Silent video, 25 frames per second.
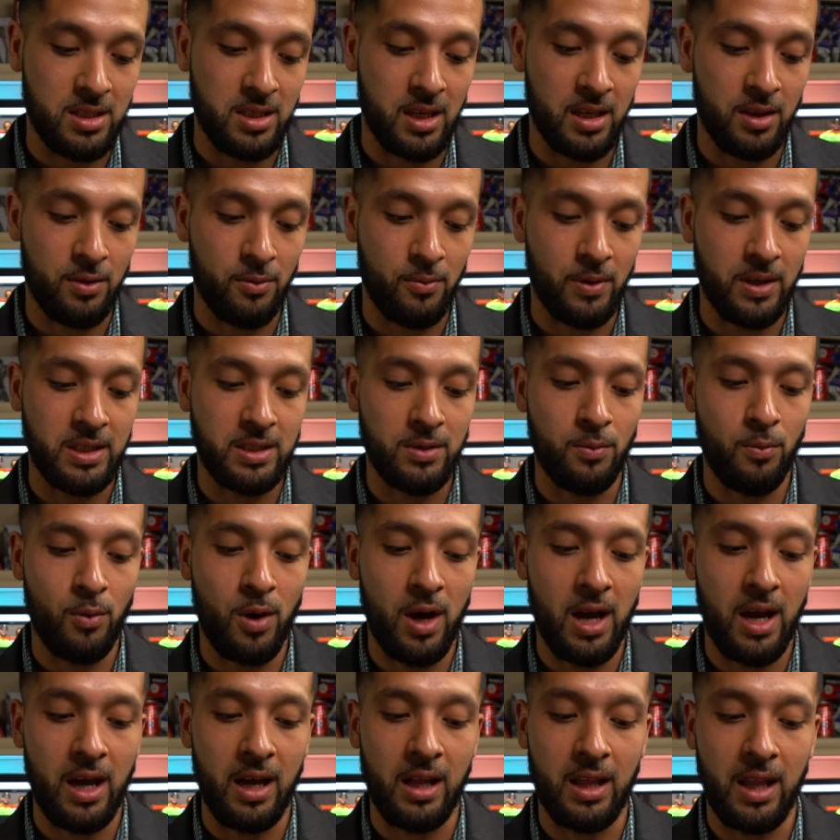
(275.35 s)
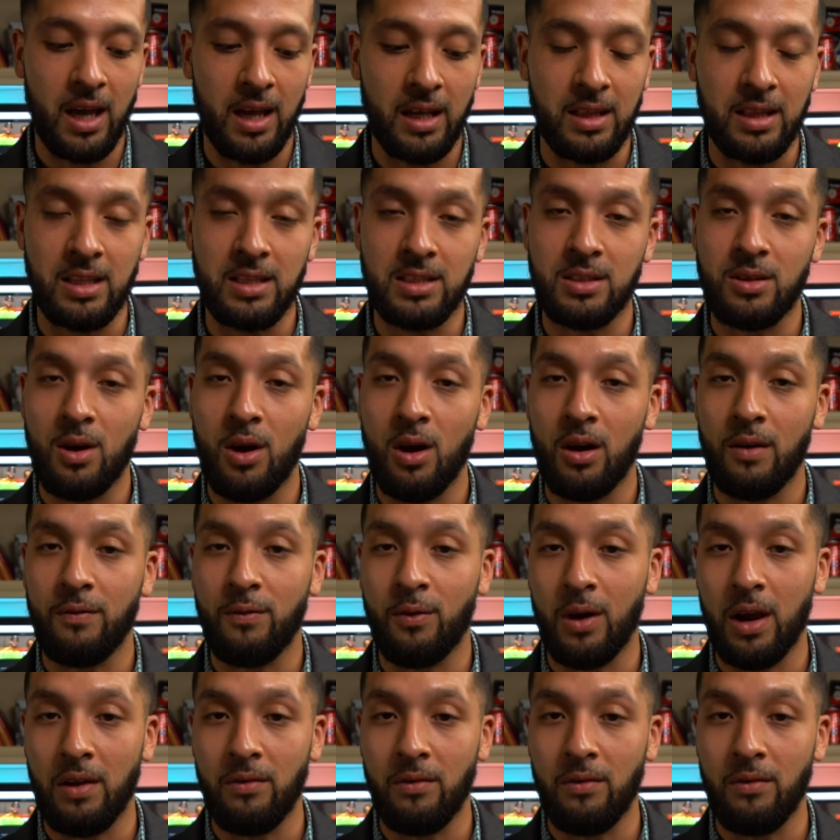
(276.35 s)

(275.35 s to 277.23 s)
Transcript: And the reason why I like this card for